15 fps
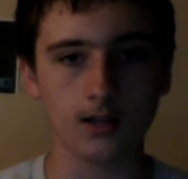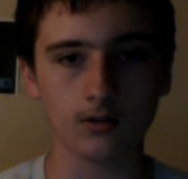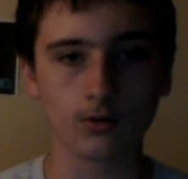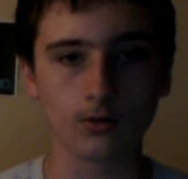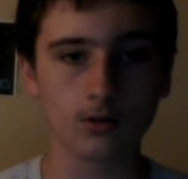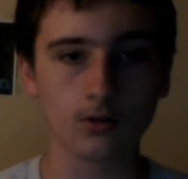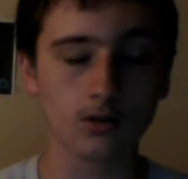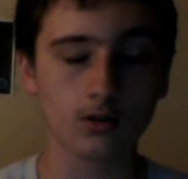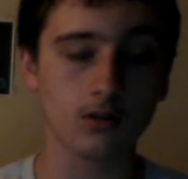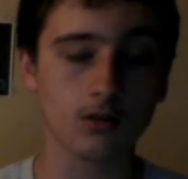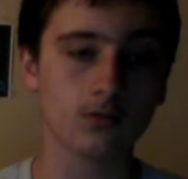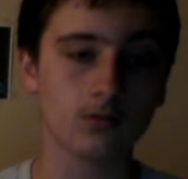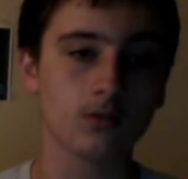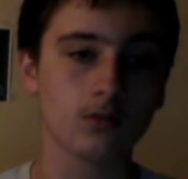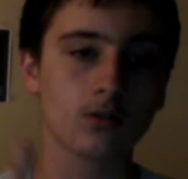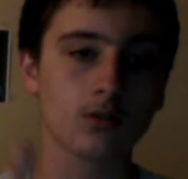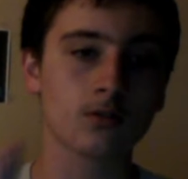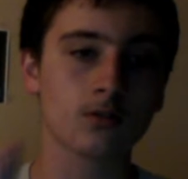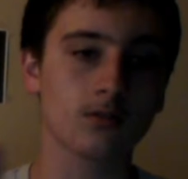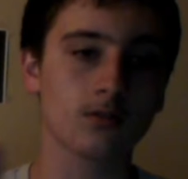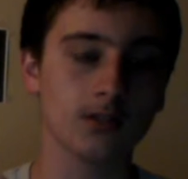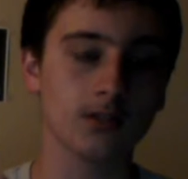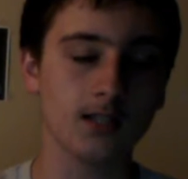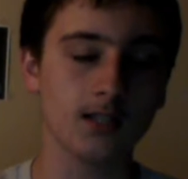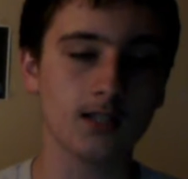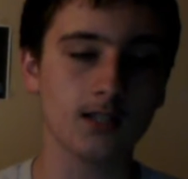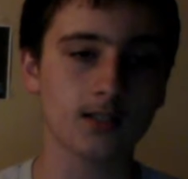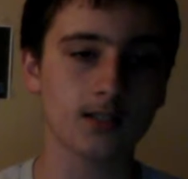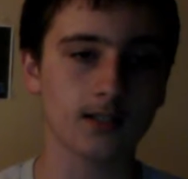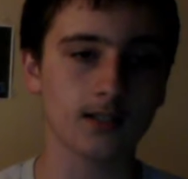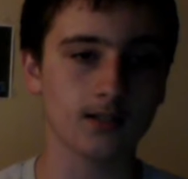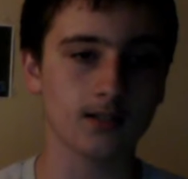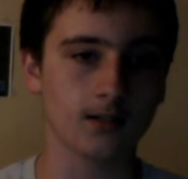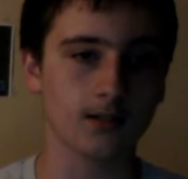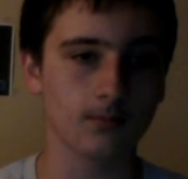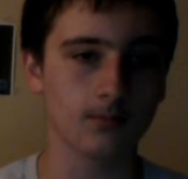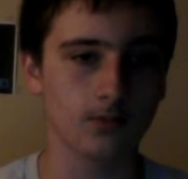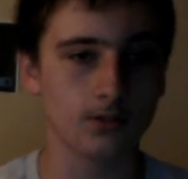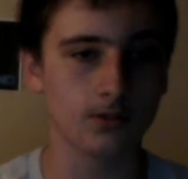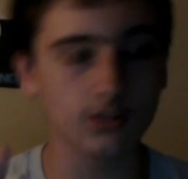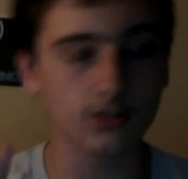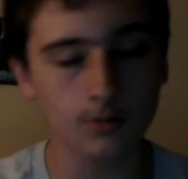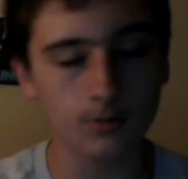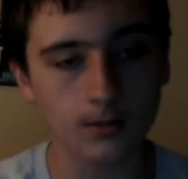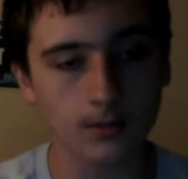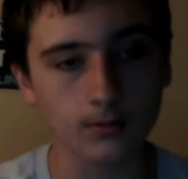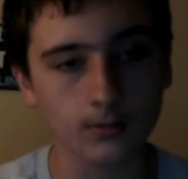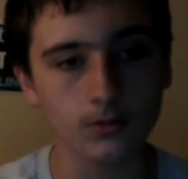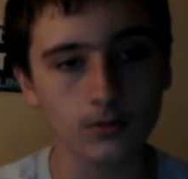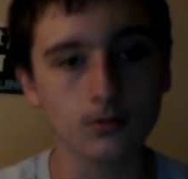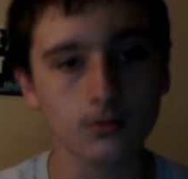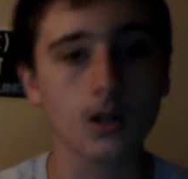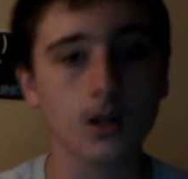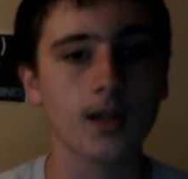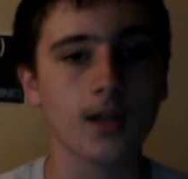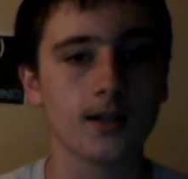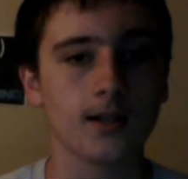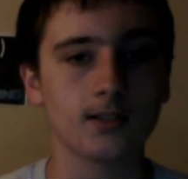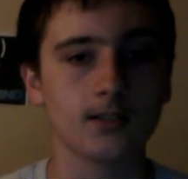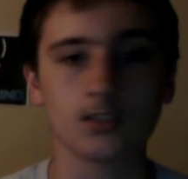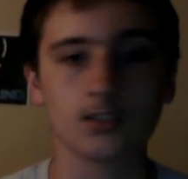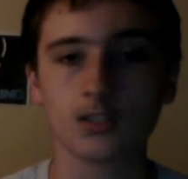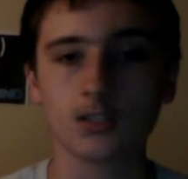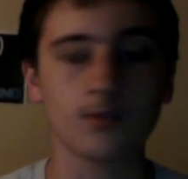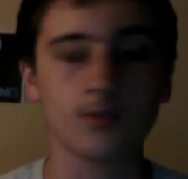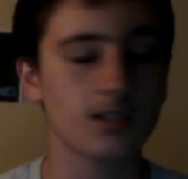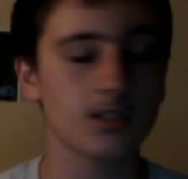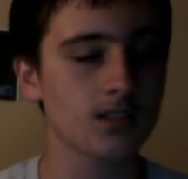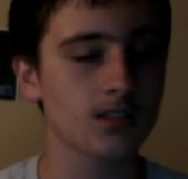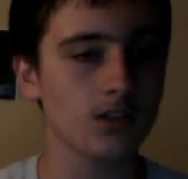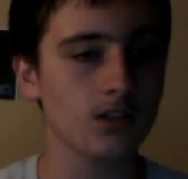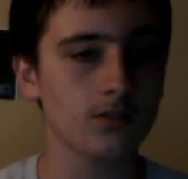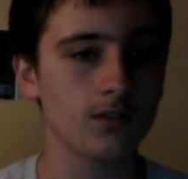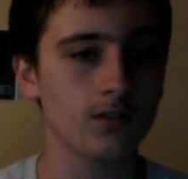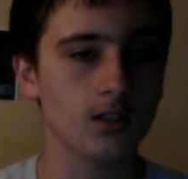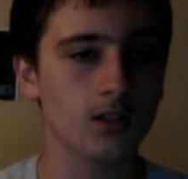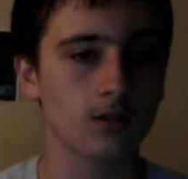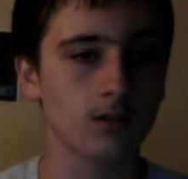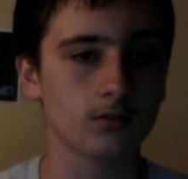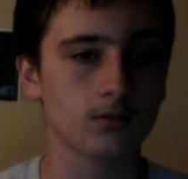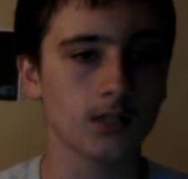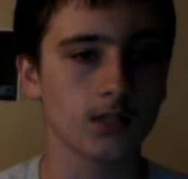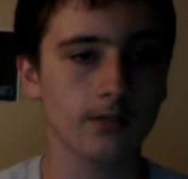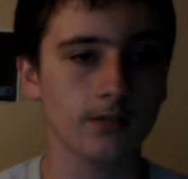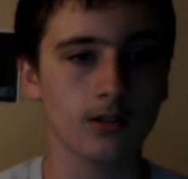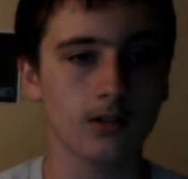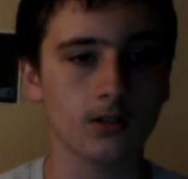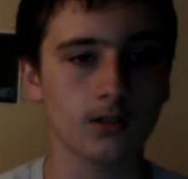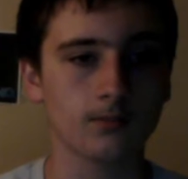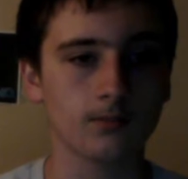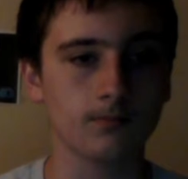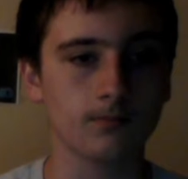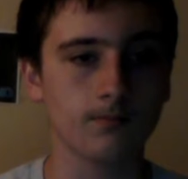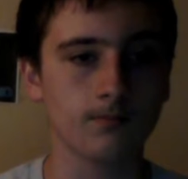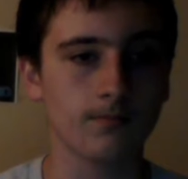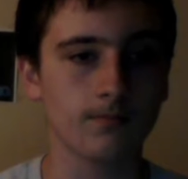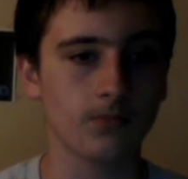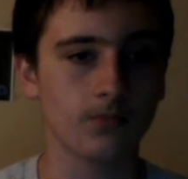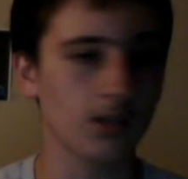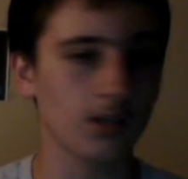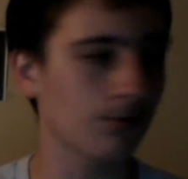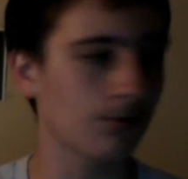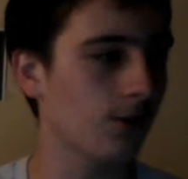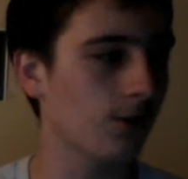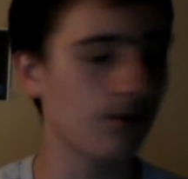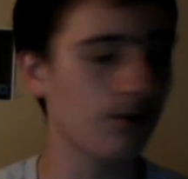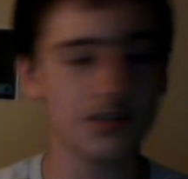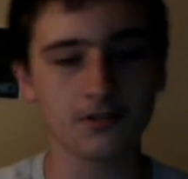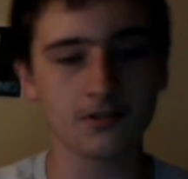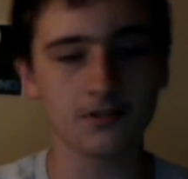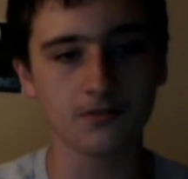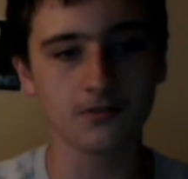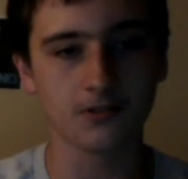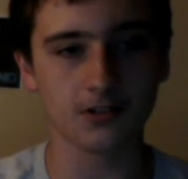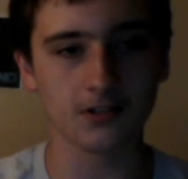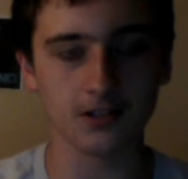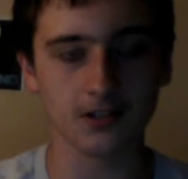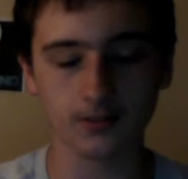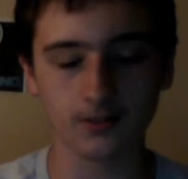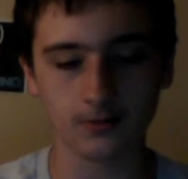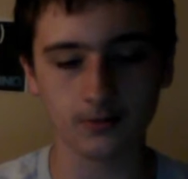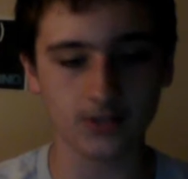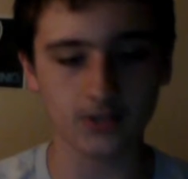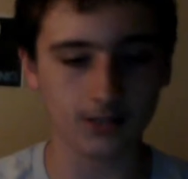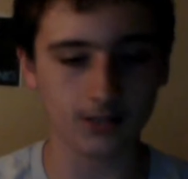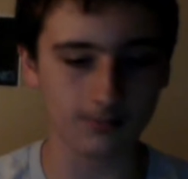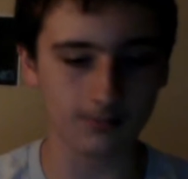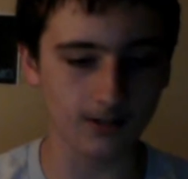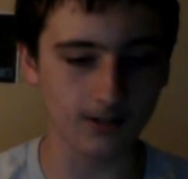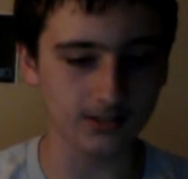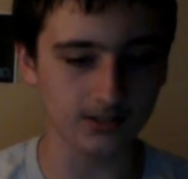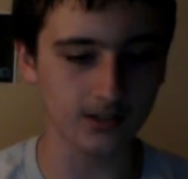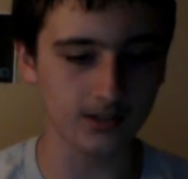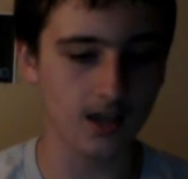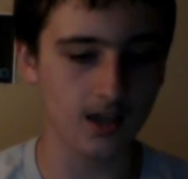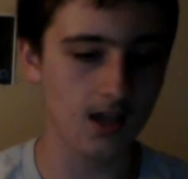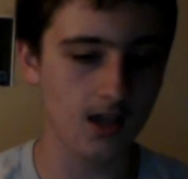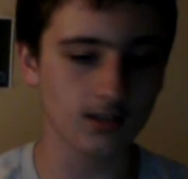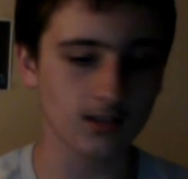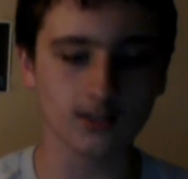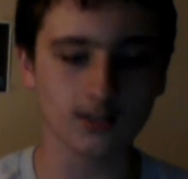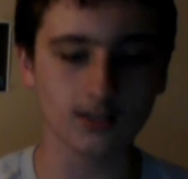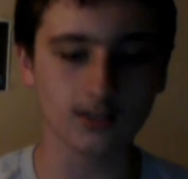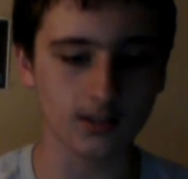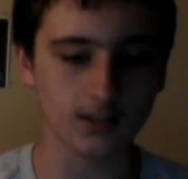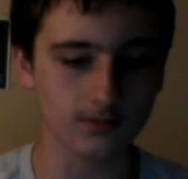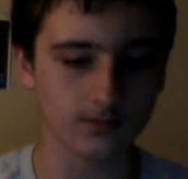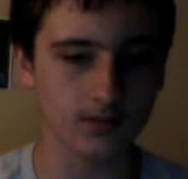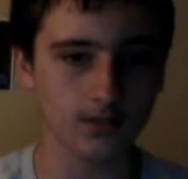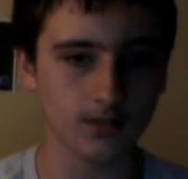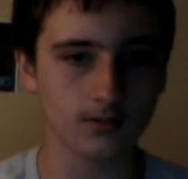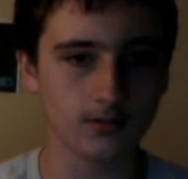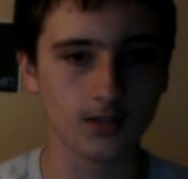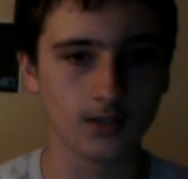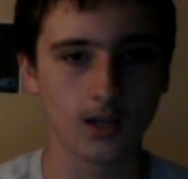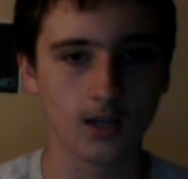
Or on the days that there is no pay-per-view, it's just going to be a discussion video, like we're known here for, Almost Expert Wrestling, just discussion videos,